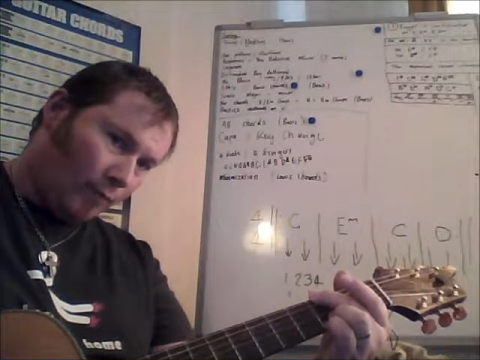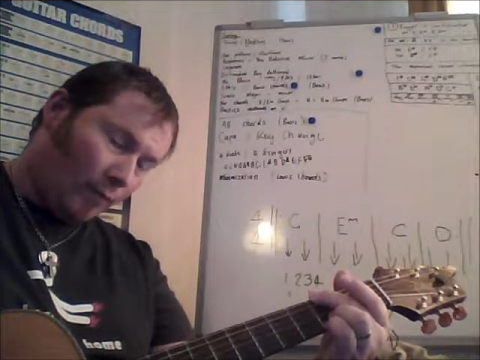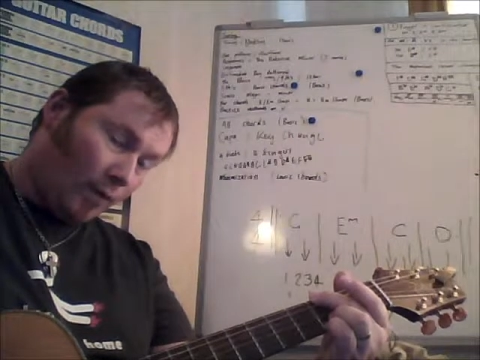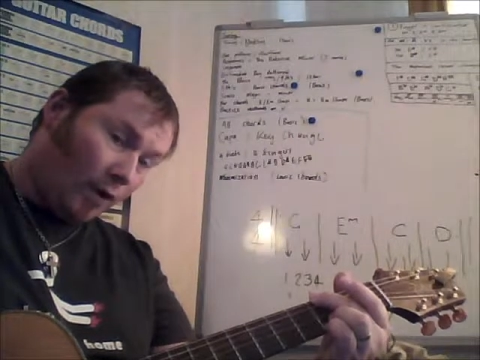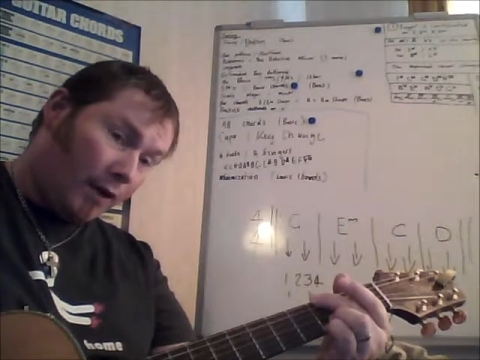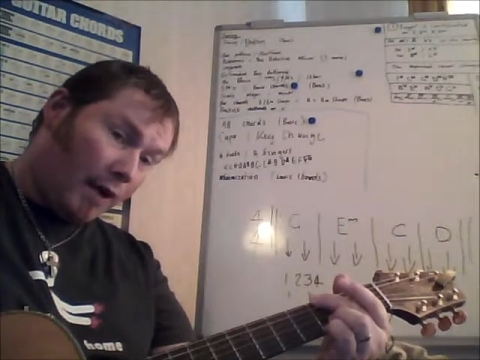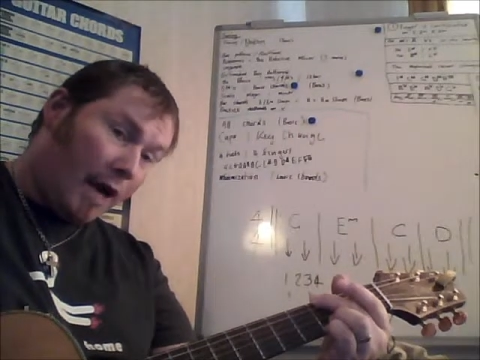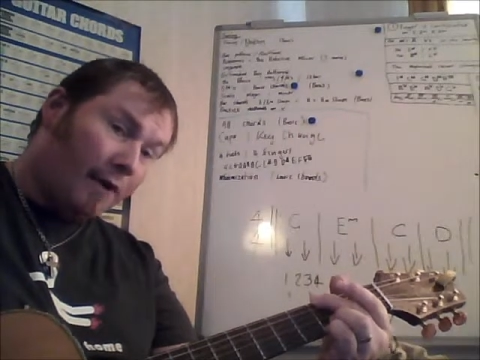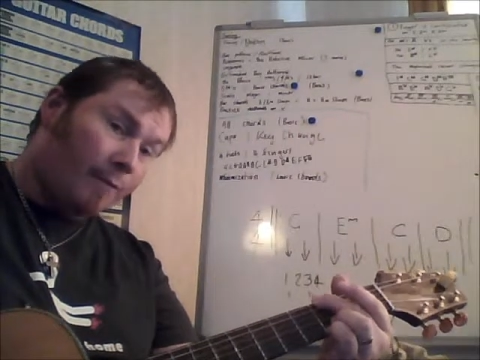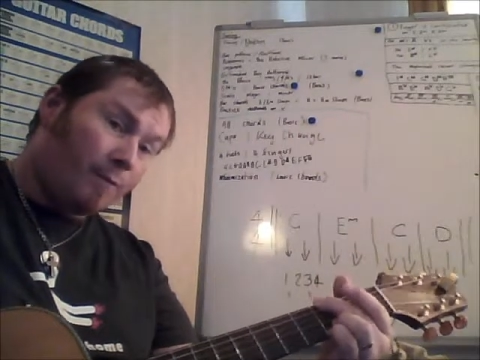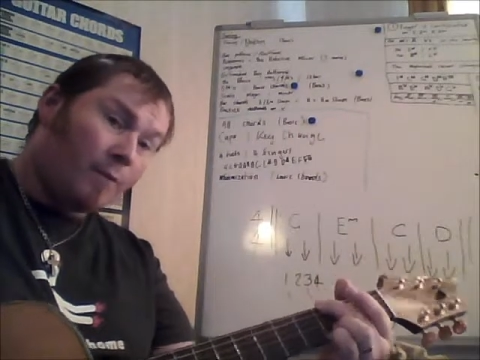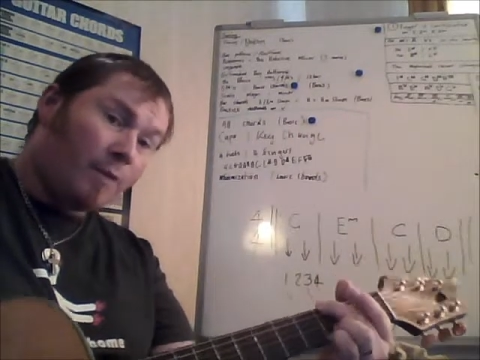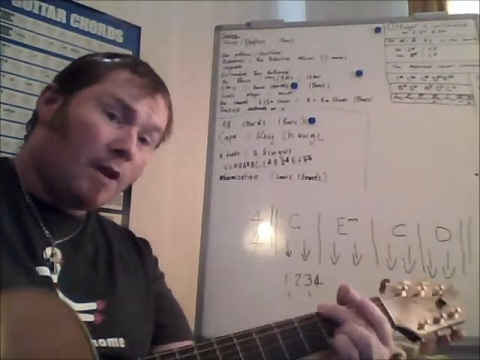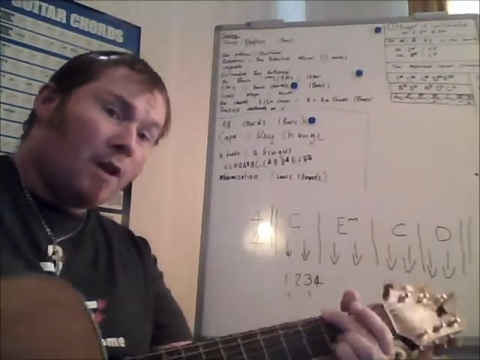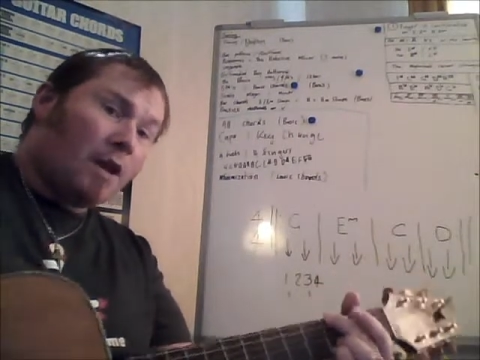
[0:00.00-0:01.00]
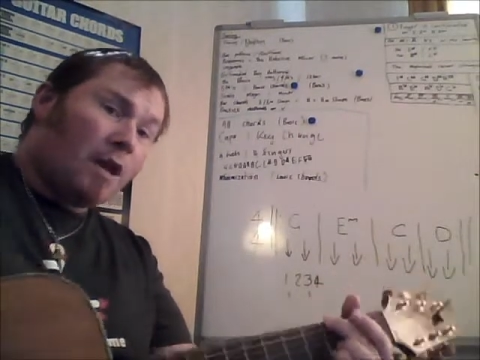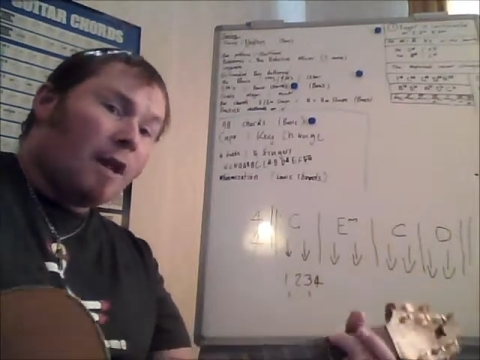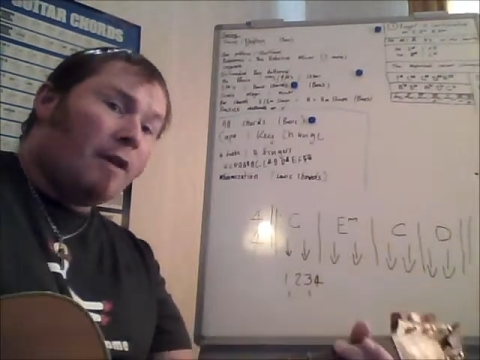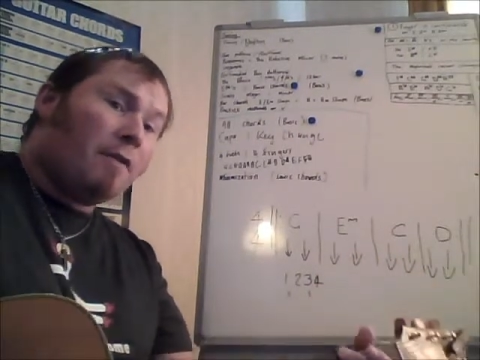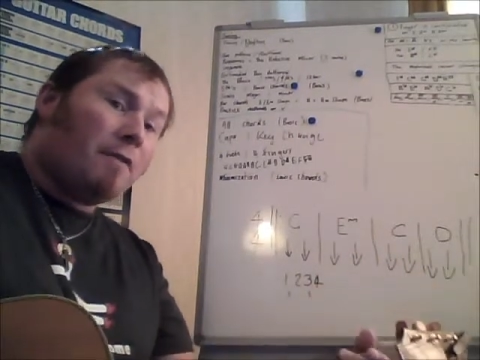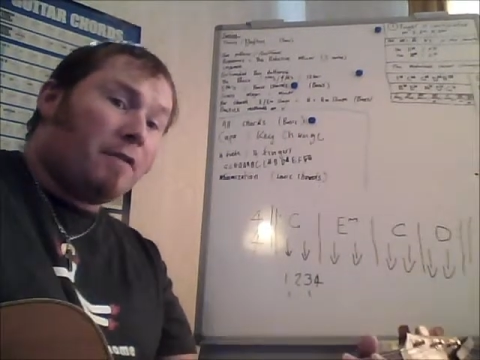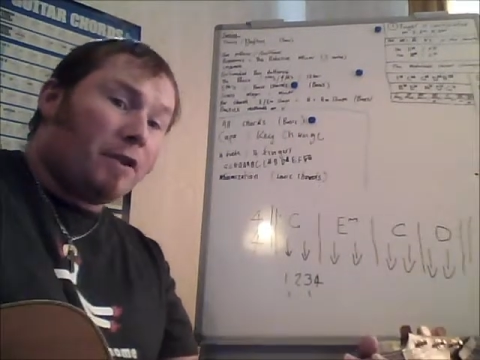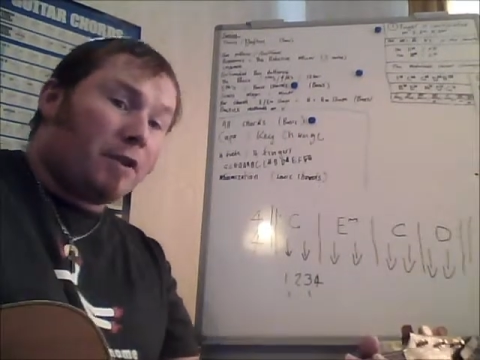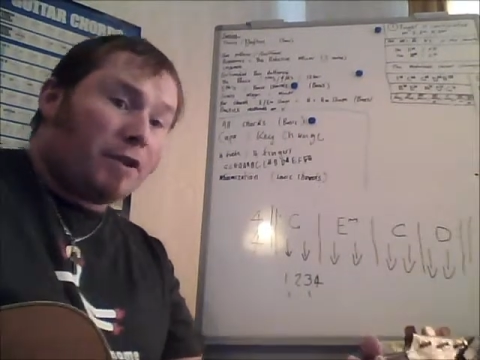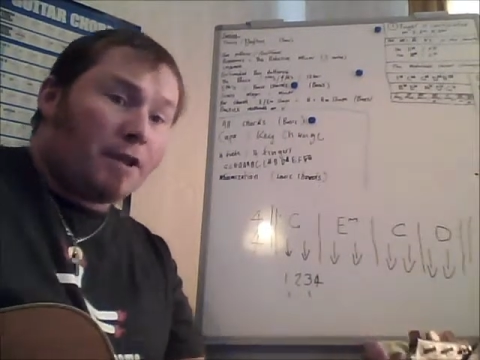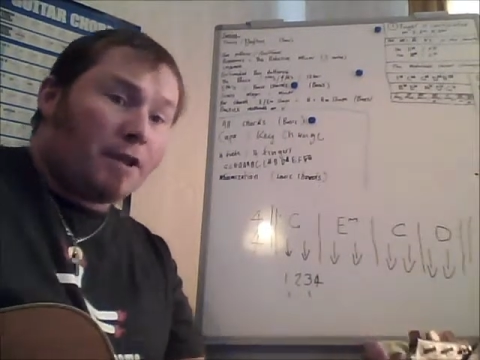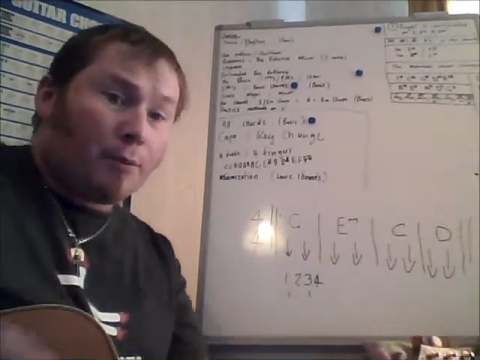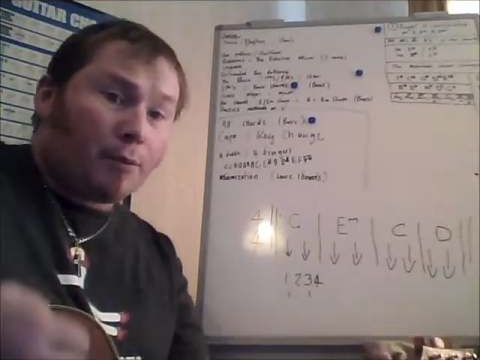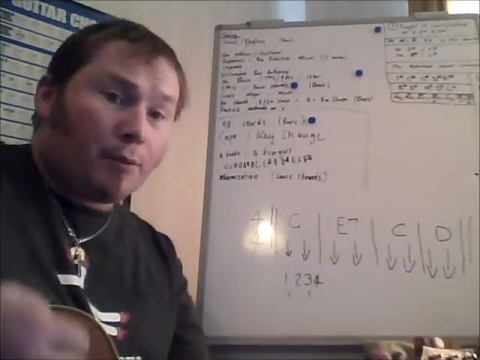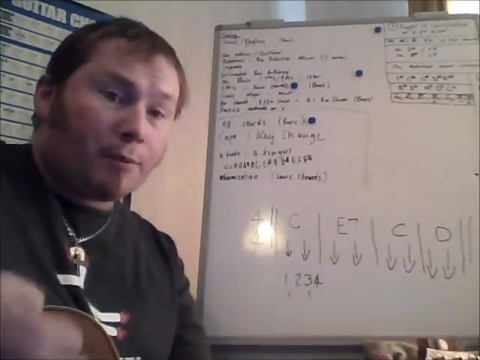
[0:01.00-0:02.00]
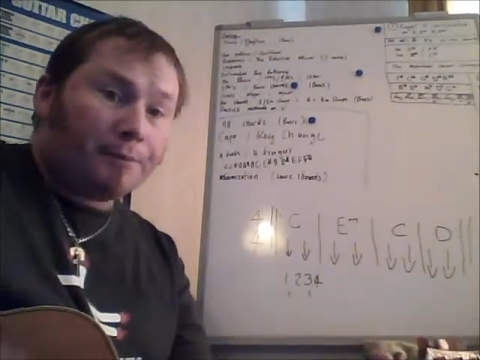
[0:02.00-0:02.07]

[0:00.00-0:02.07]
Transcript: Okay, very simple.